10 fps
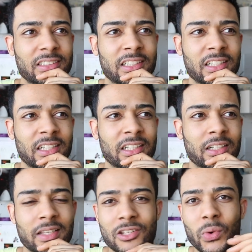And
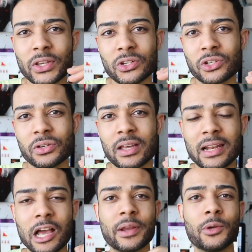you know, that's why you shouldn't
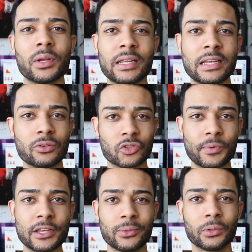allow anyone in your
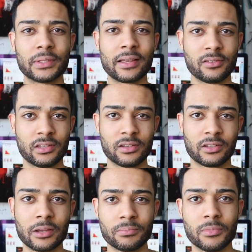space when you're taking
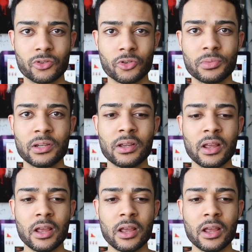psilocybin mushrooms